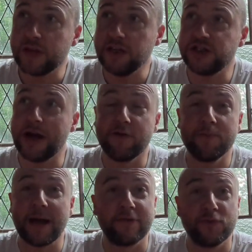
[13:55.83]
Shower and
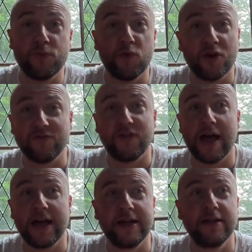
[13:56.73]
bathroom worked
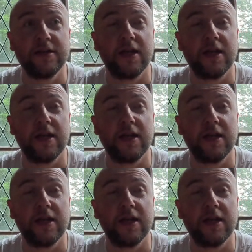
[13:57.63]
fine.